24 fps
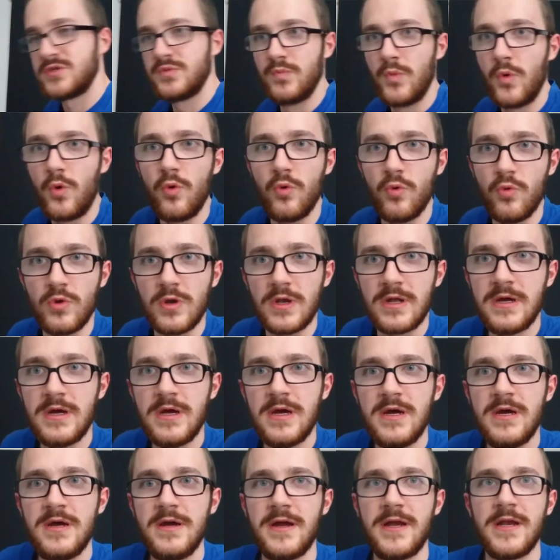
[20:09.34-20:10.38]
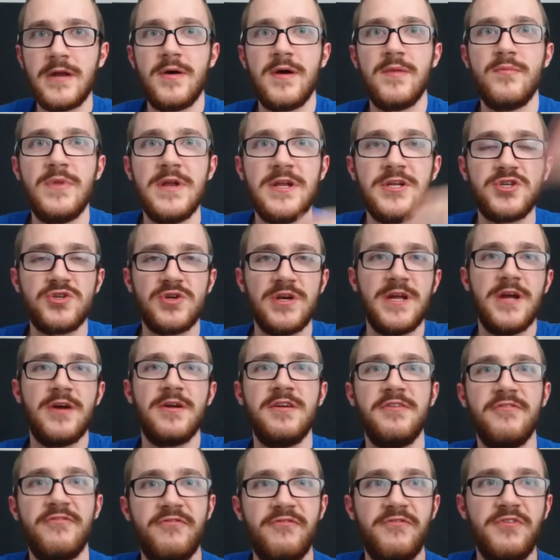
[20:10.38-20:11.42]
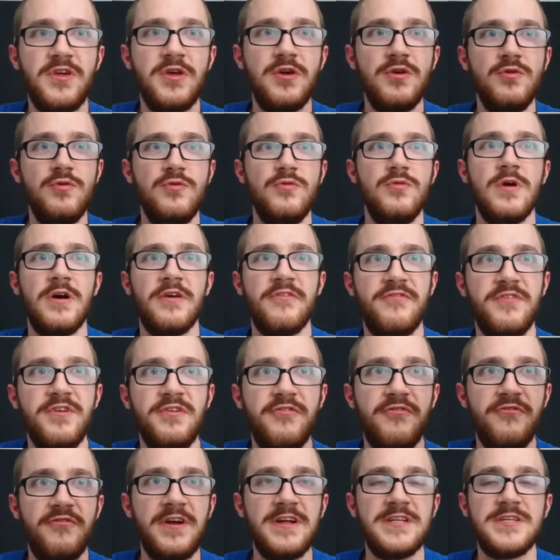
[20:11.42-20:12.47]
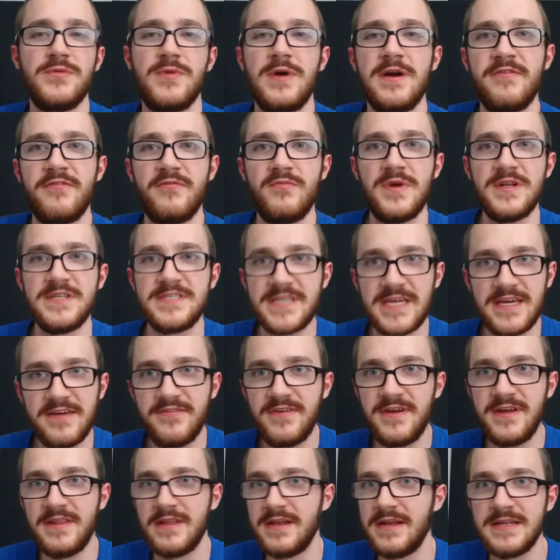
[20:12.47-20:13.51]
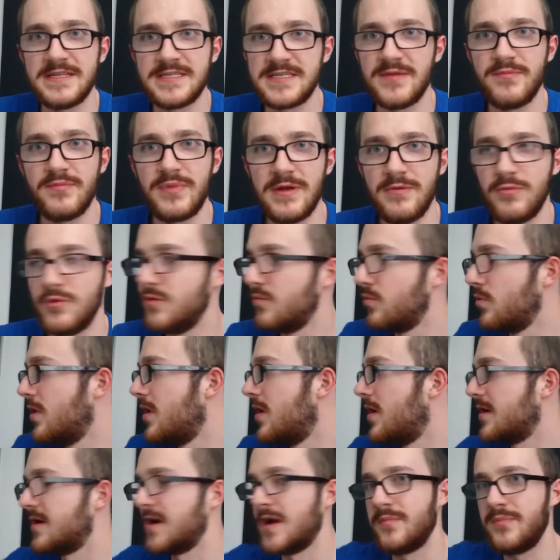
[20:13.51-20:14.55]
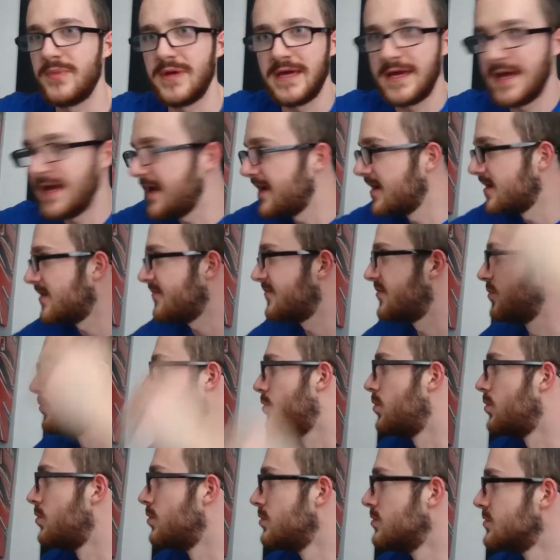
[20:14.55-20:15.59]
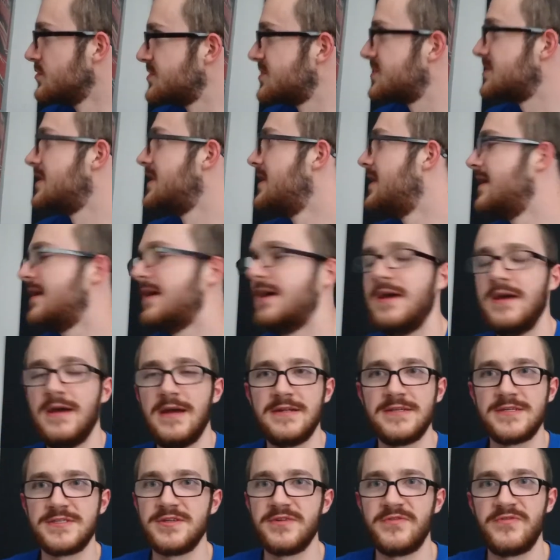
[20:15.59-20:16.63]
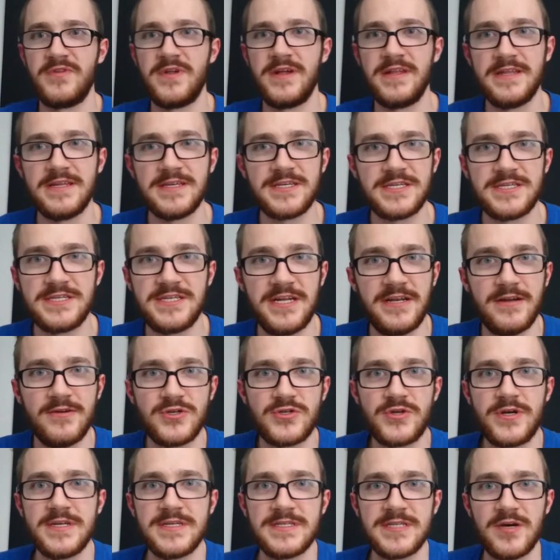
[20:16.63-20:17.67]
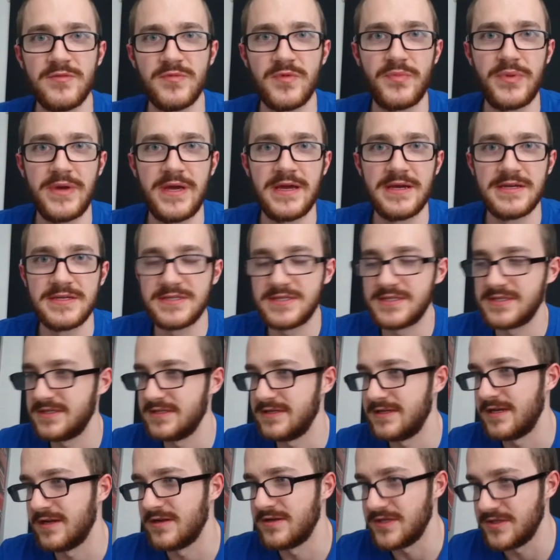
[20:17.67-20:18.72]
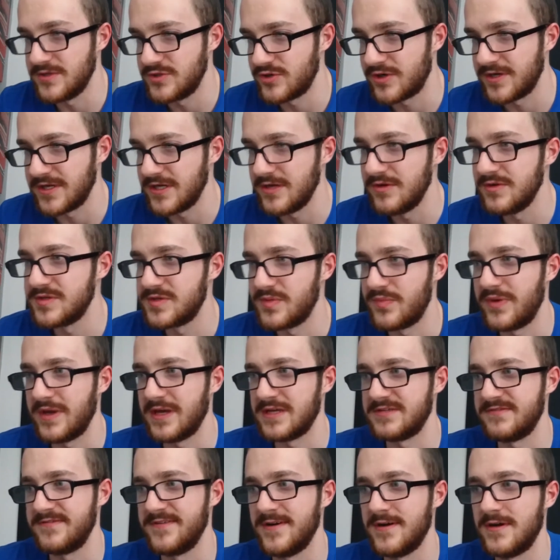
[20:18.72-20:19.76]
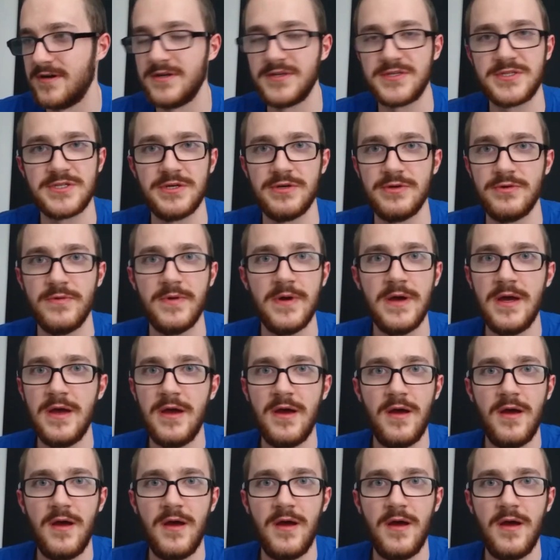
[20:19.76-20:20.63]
small you know, I'm literally only a few, a few feet away from my TV that it simply wouldn't work. I'd be hitting off the walls and stuff like this, you know, trying to set up the PS, you are trying to use the PSVR, so